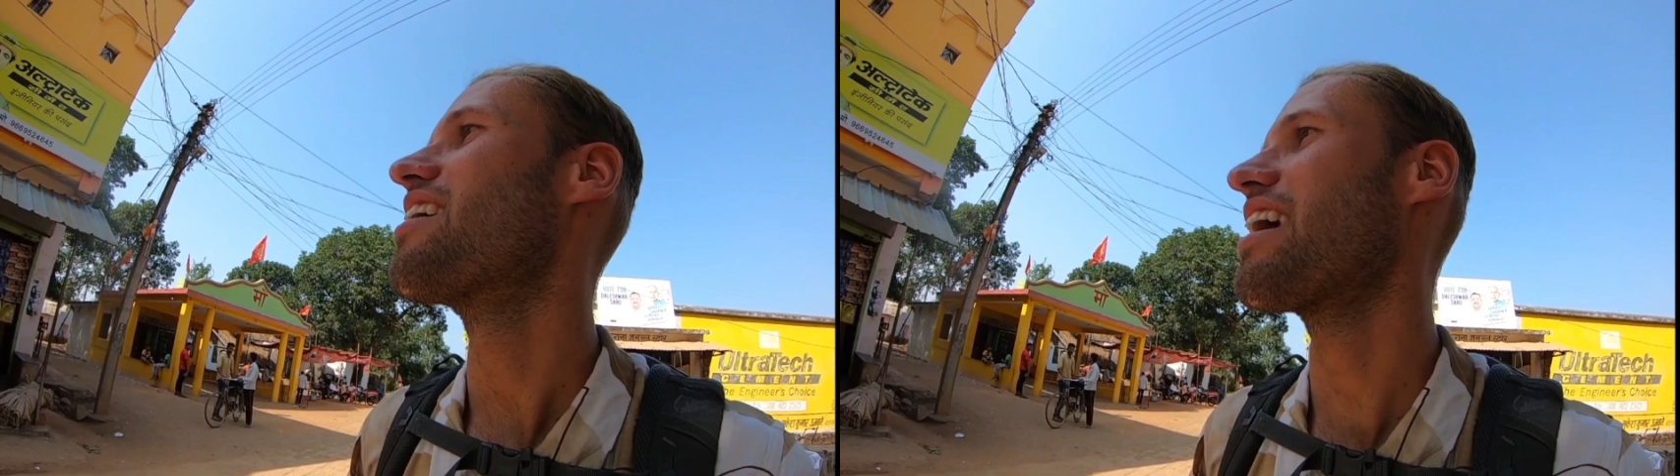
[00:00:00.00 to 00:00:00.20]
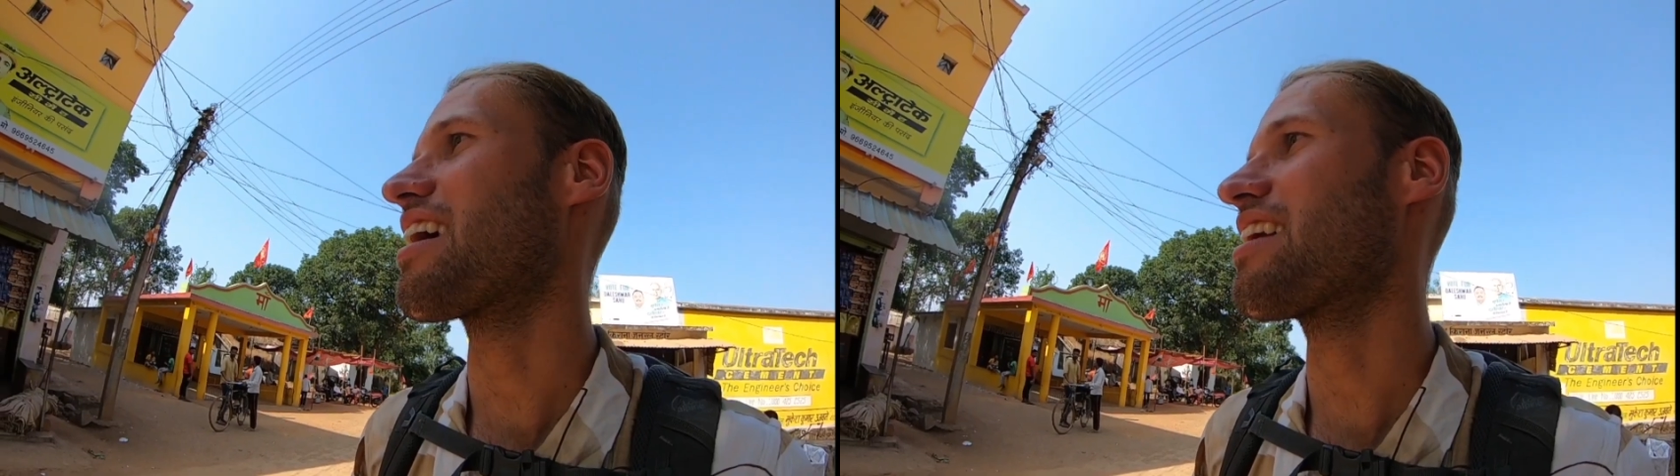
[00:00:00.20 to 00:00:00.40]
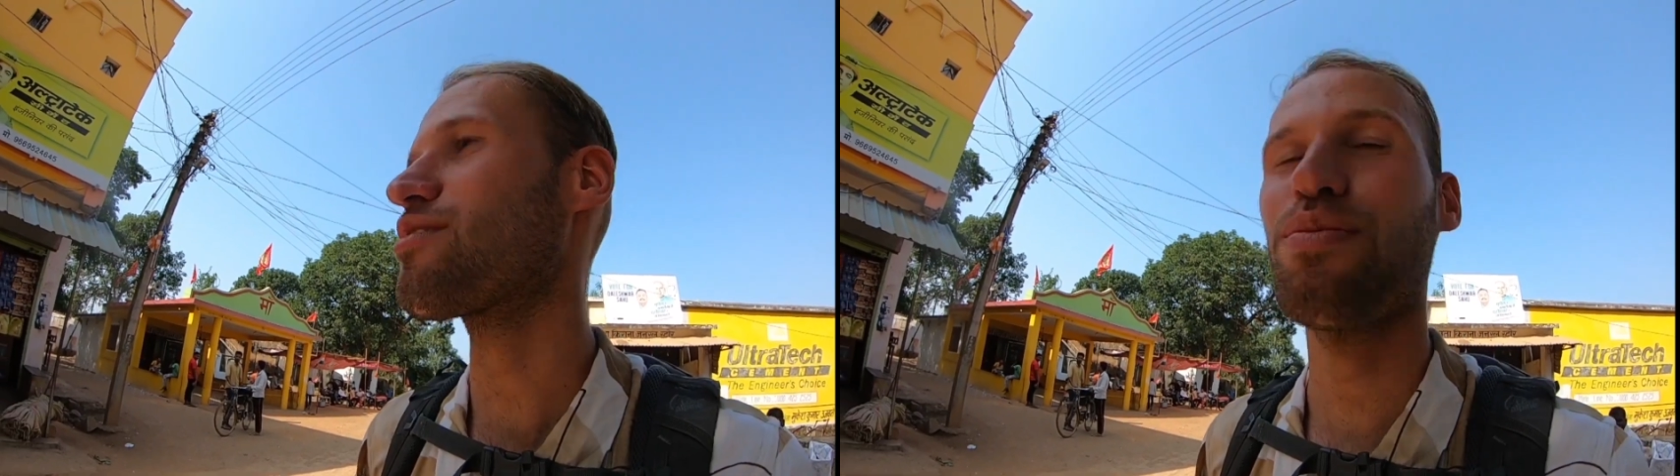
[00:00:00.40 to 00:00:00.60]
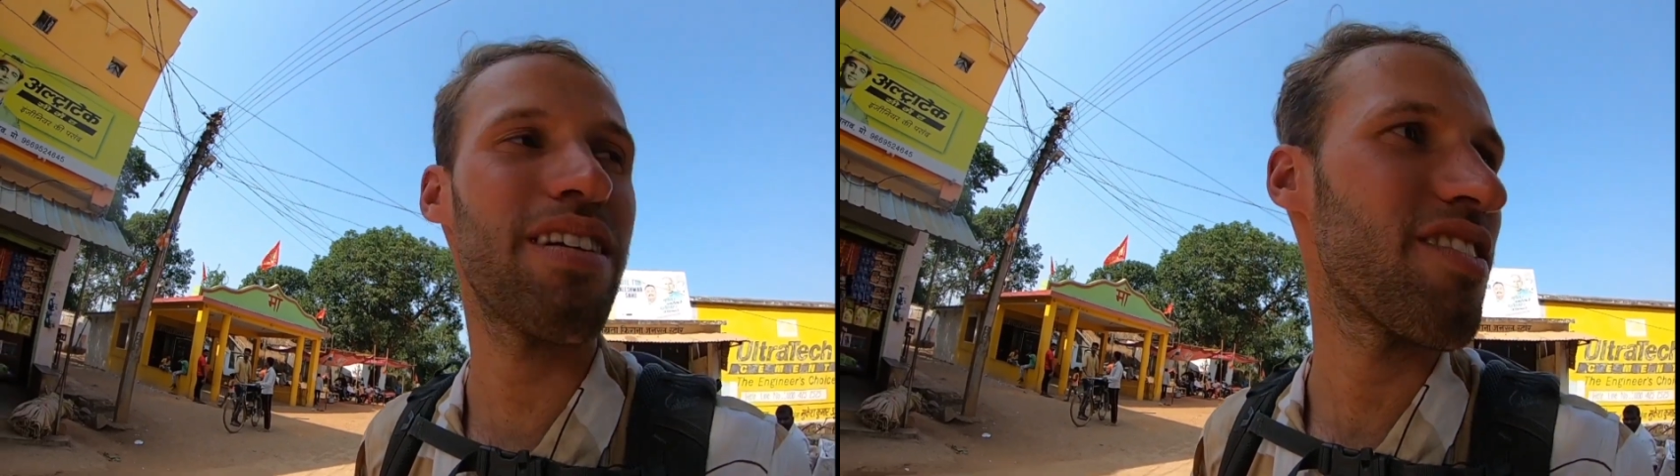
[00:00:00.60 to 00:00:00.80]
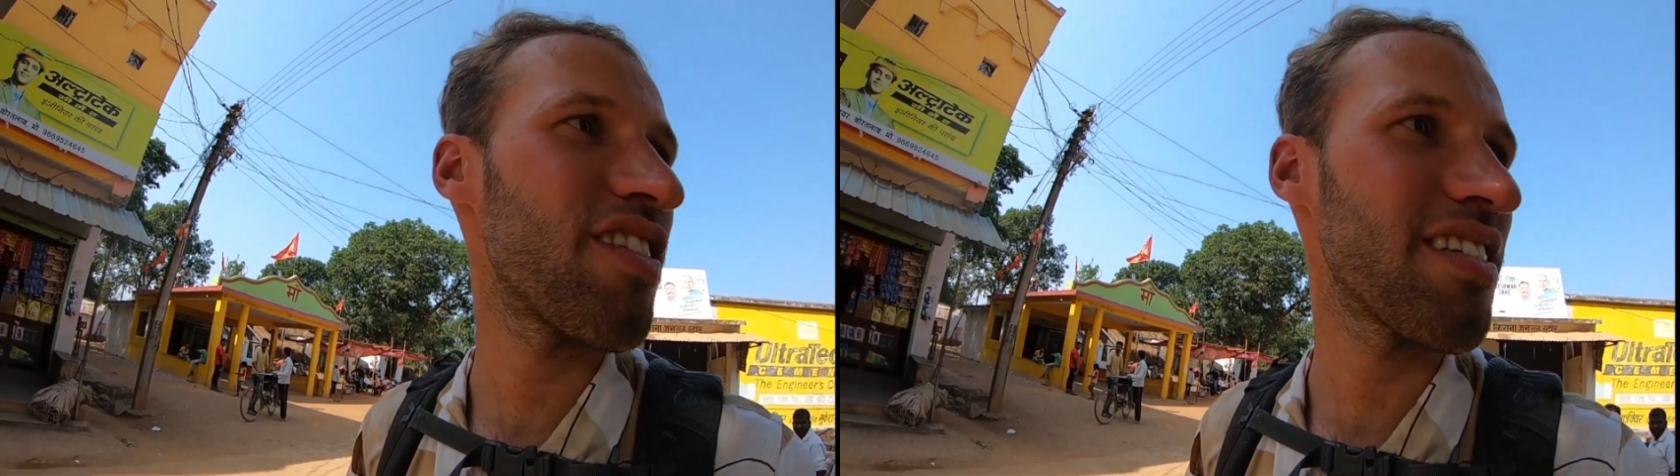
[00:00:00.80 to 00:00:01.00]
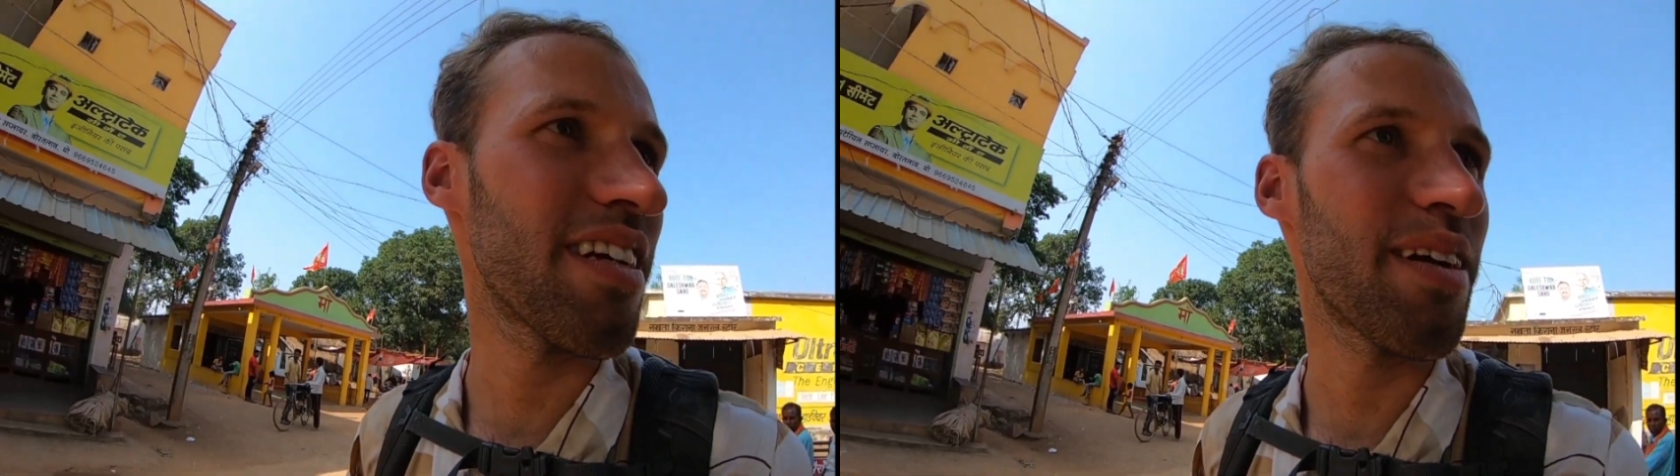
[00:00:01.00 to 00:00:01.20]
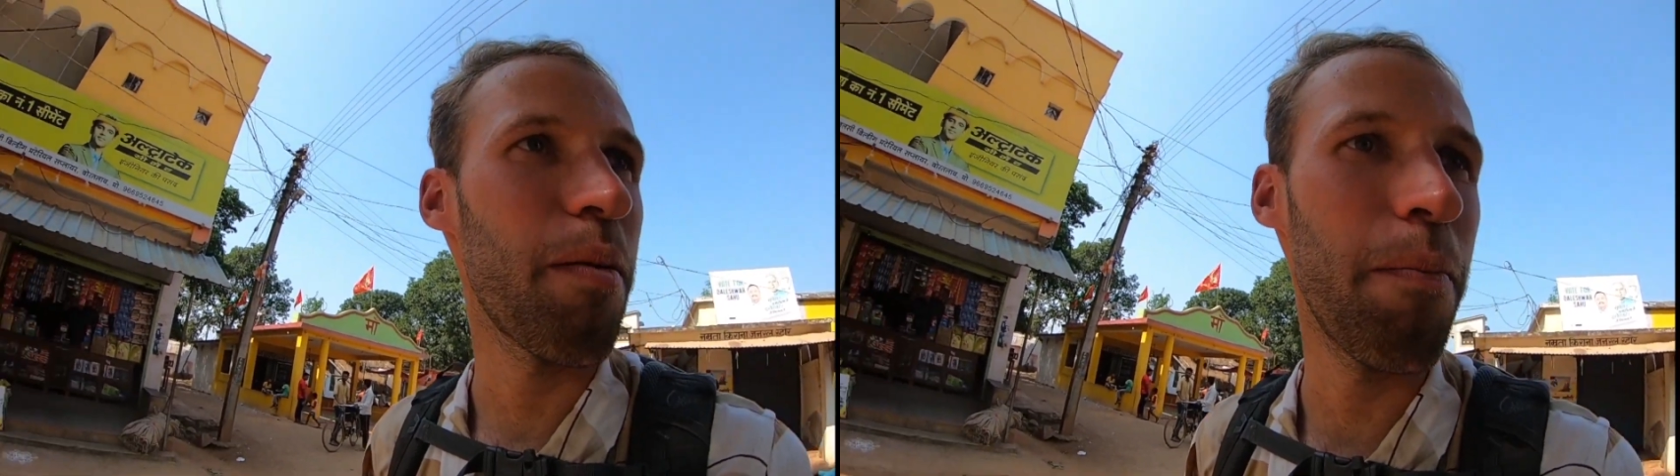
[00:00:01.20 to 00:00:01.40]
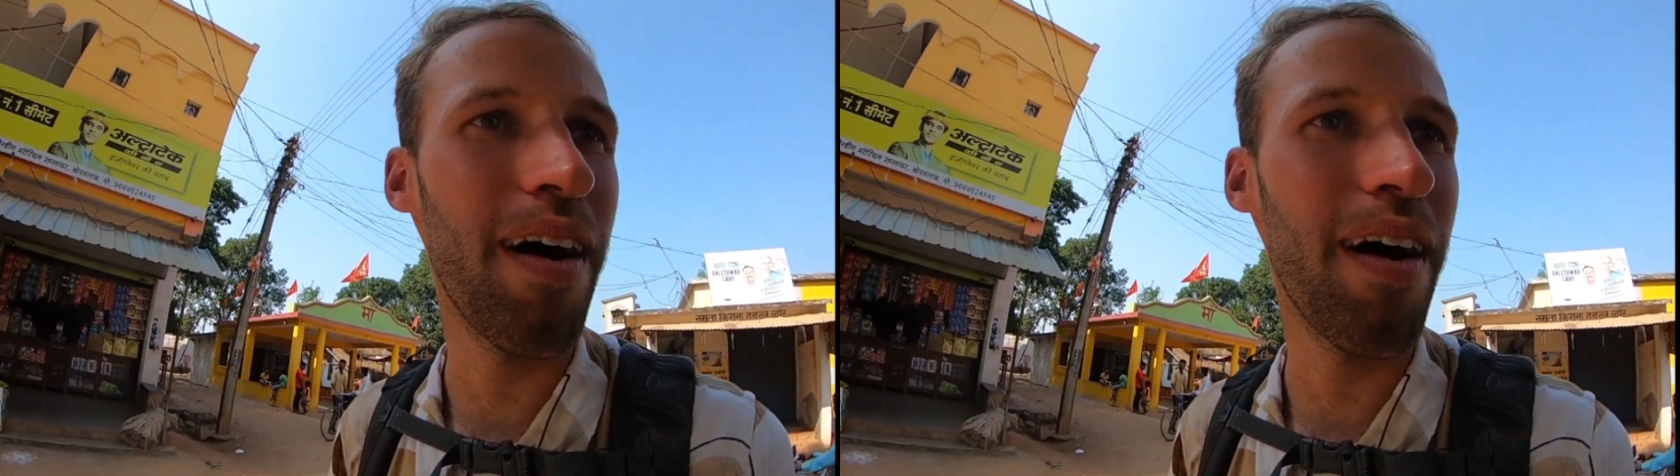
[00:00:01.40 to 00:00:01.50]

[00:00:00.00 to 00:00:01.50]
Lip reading: Yeah, that's pretty interesting.